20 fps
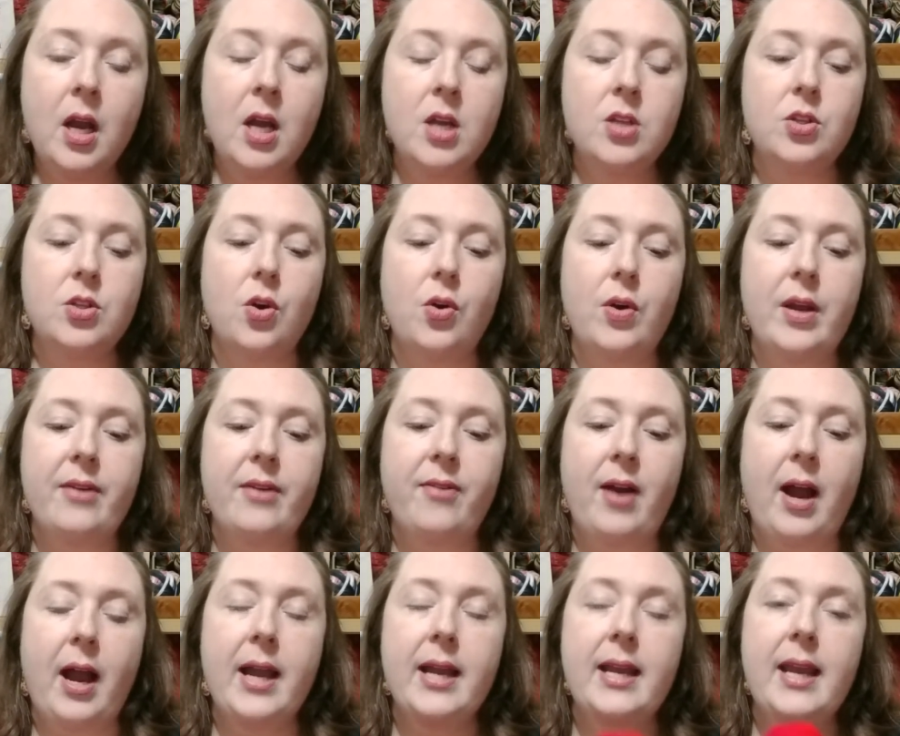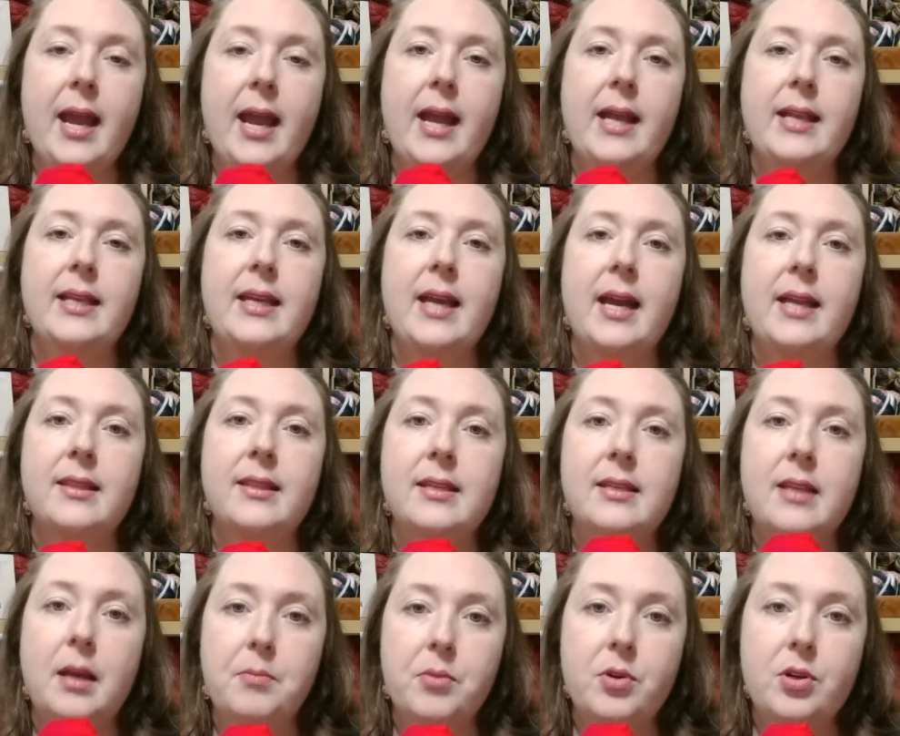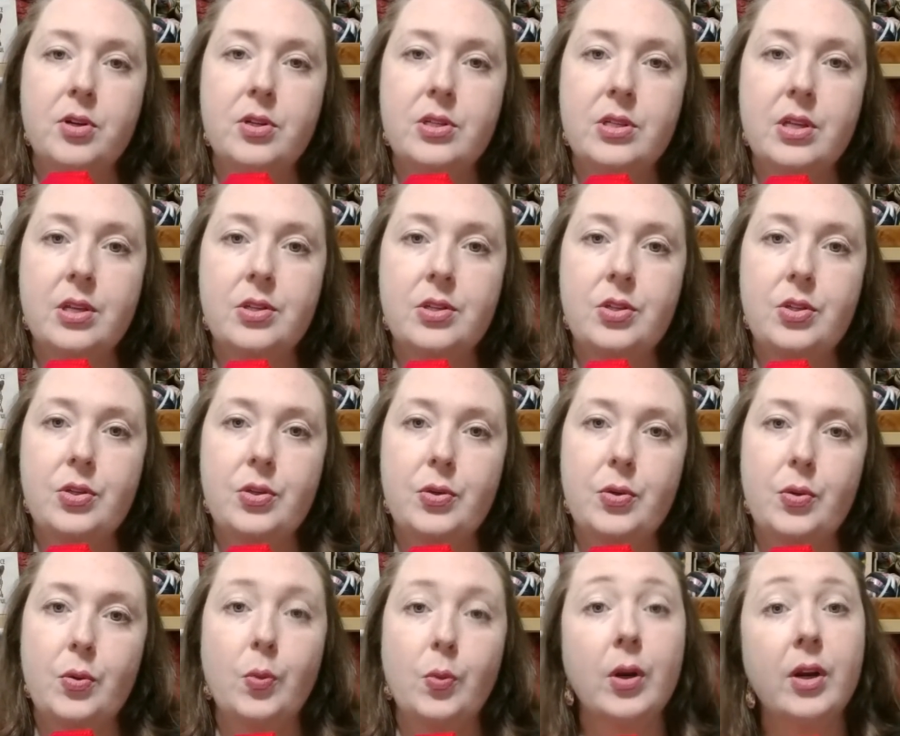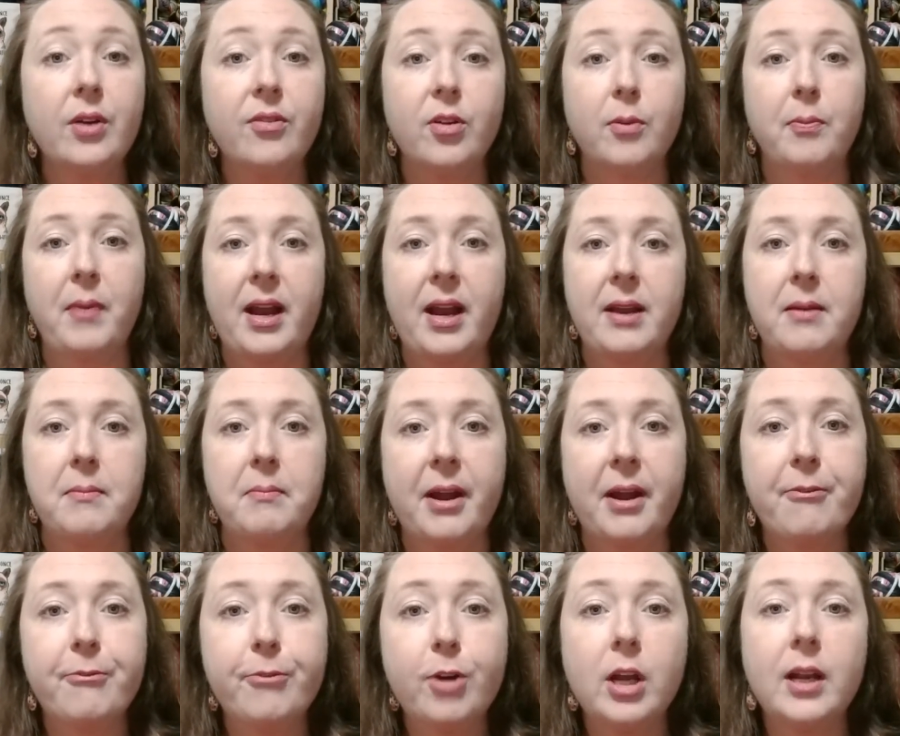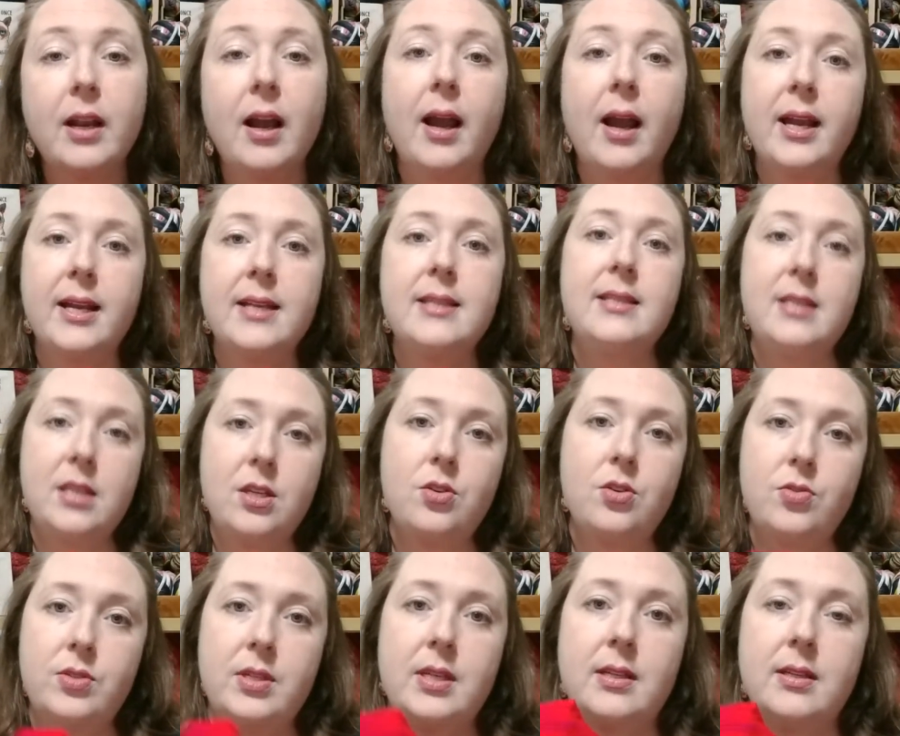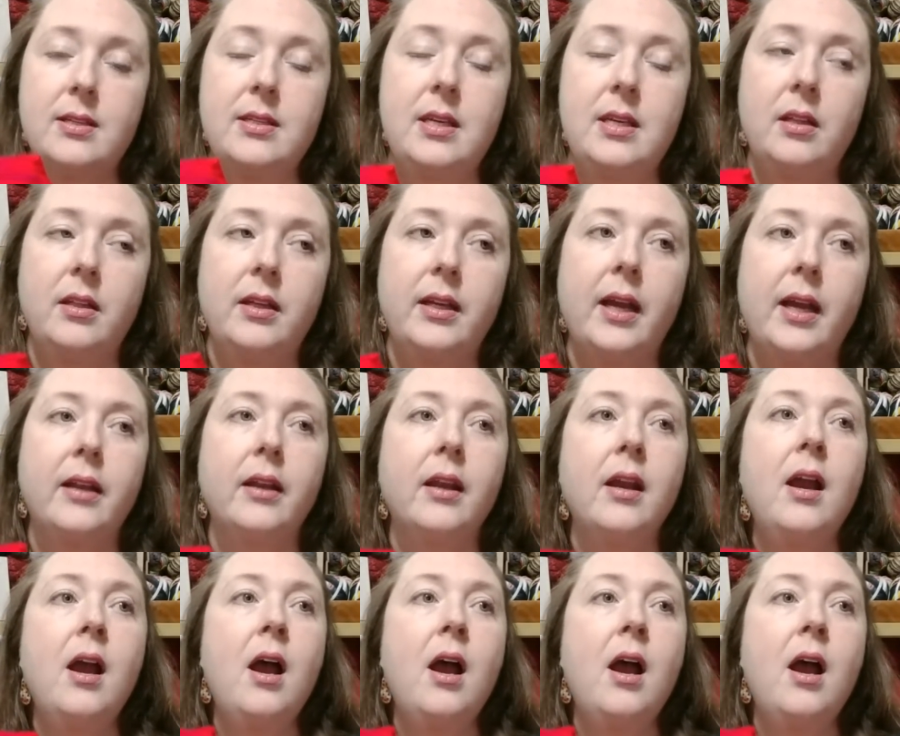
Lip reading: So if I can get the numbers to work for my foot, I could see using this heel again.